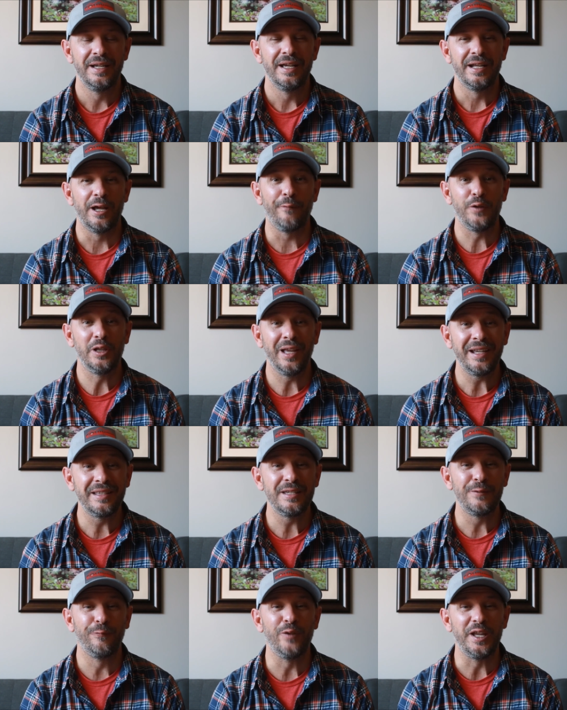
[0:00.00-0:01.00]
Now, if you like
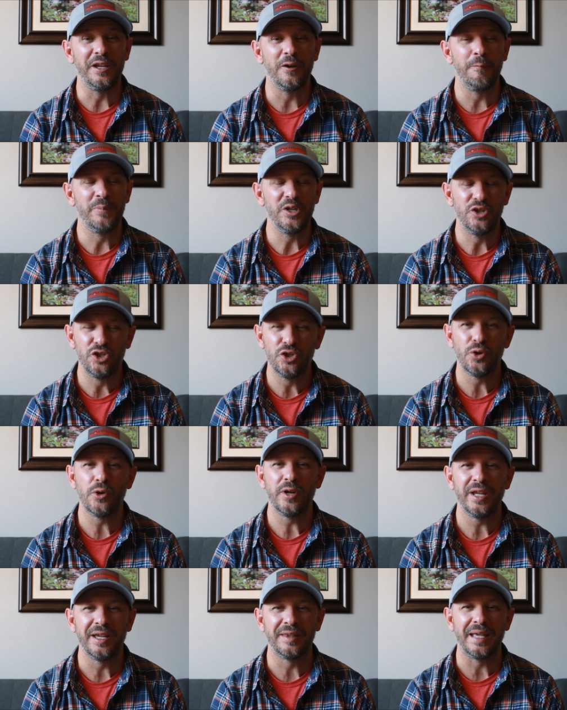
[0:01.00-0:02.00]
this video, be sure
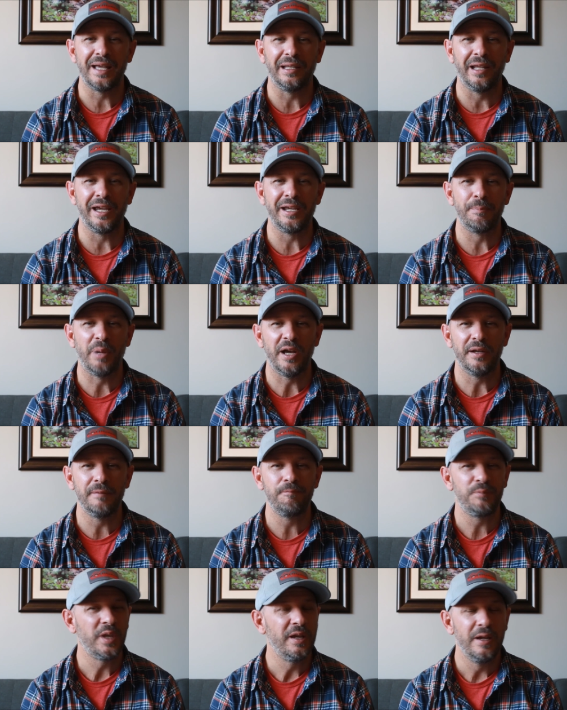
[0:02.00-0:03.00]
to hit that like
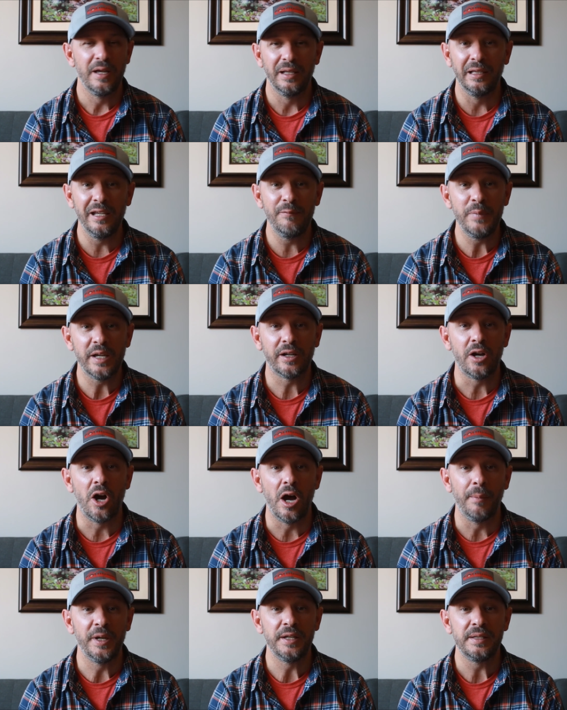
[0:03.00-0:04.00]
button. Leave me a
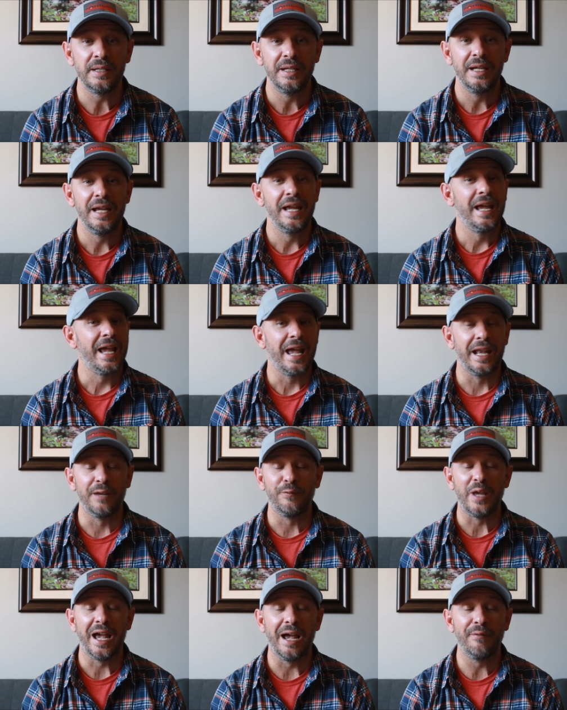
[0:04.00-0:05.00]
comment, and
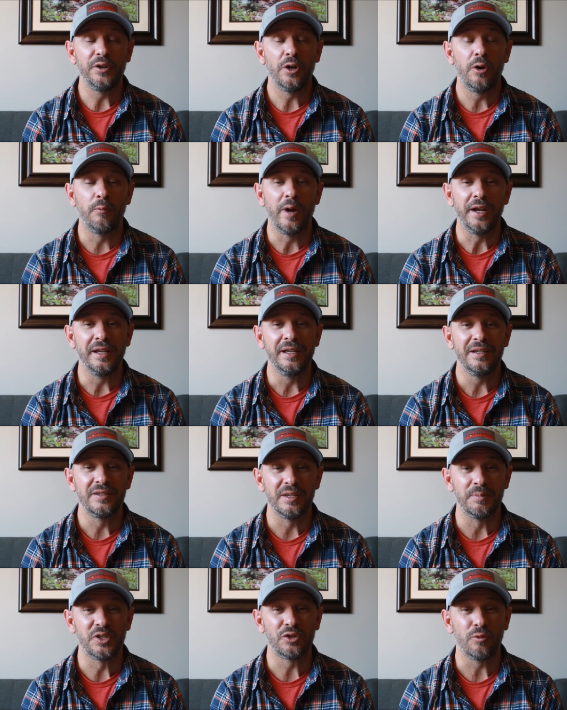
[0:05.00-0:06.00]
if you haven't already,
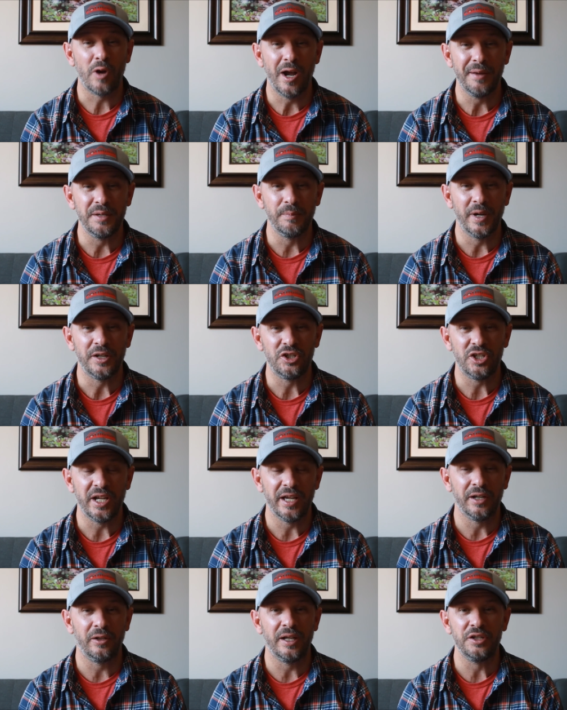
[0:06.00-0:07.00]
subscribe to my
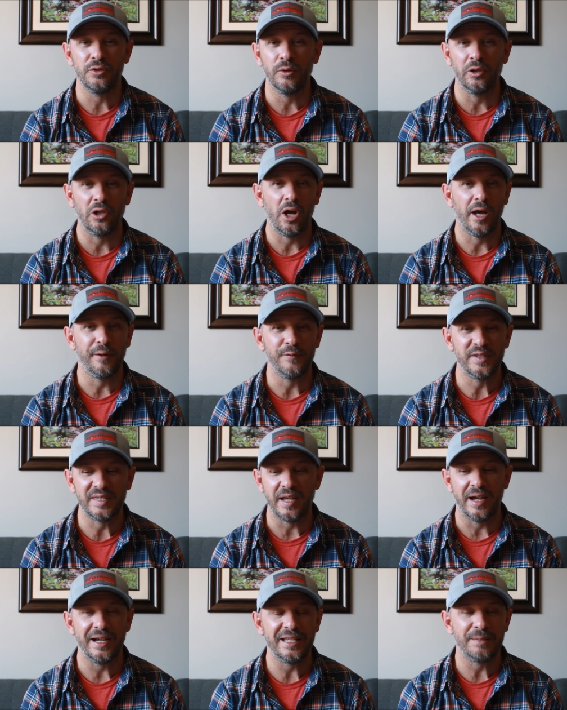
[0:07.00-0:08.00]
channel. I do a lot of
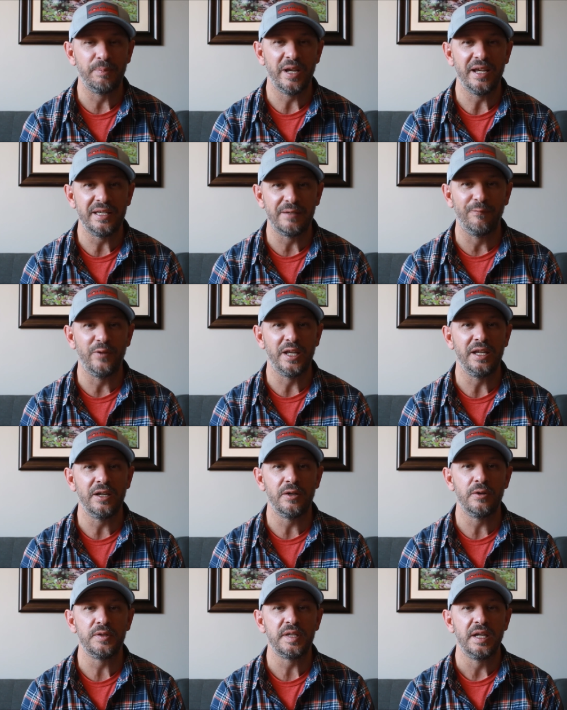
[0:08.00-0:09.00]
science-based
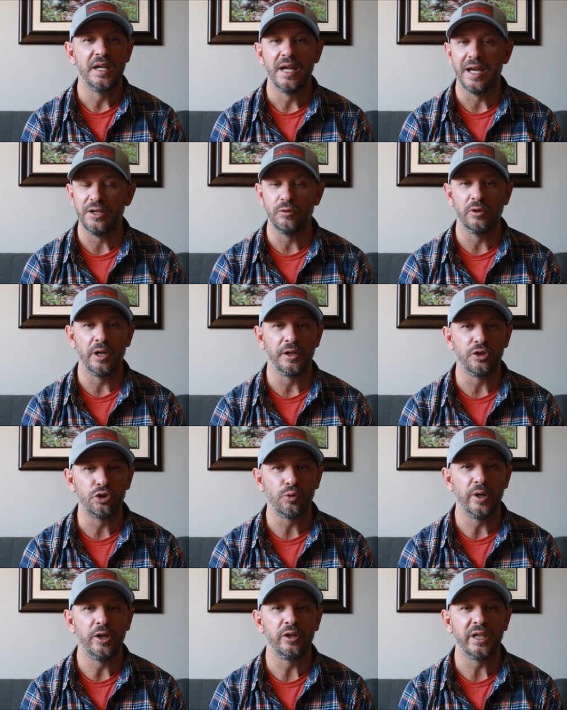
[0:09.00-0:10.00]
videos, I do a lot of
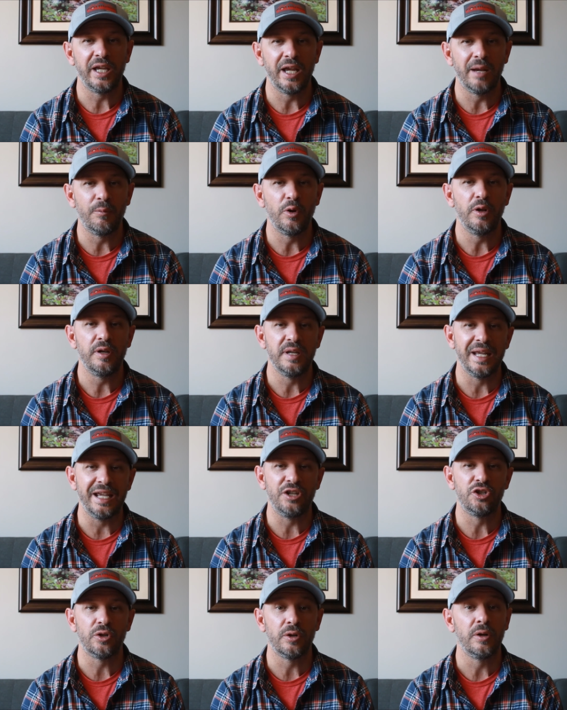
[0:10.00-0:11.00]
trail camera,
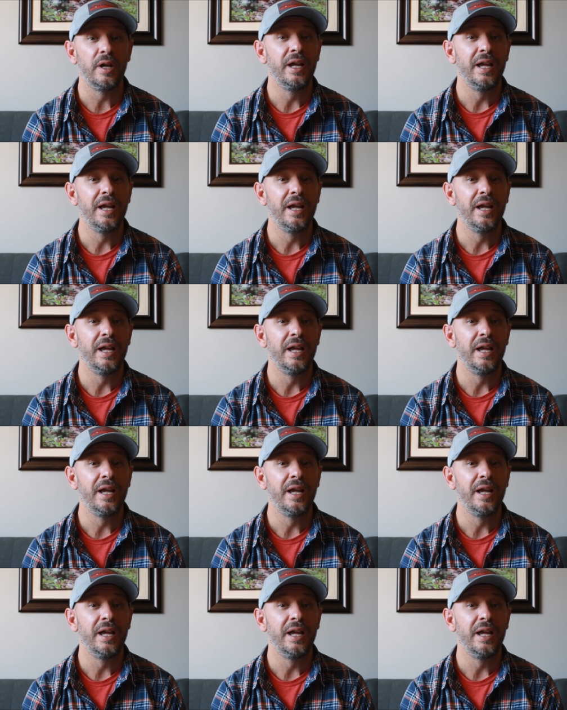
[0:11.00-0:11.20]
nature,